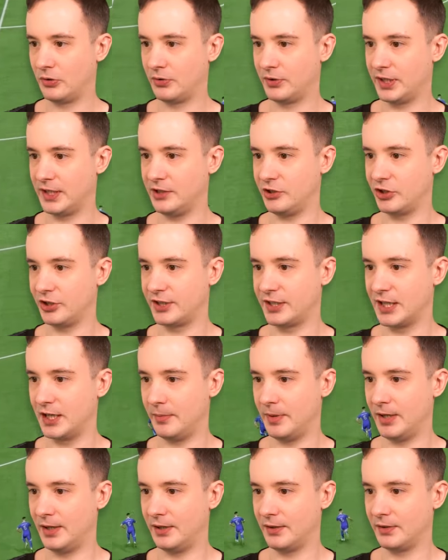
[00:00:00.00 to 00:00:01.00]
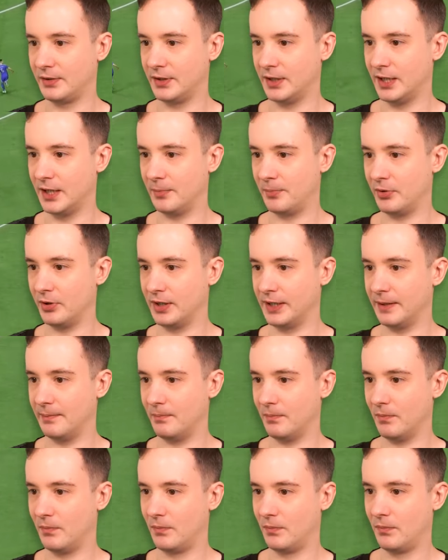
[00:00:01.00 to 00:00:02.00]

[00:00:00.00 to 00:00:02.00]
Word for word: Danger time here. Yeah, brilliant.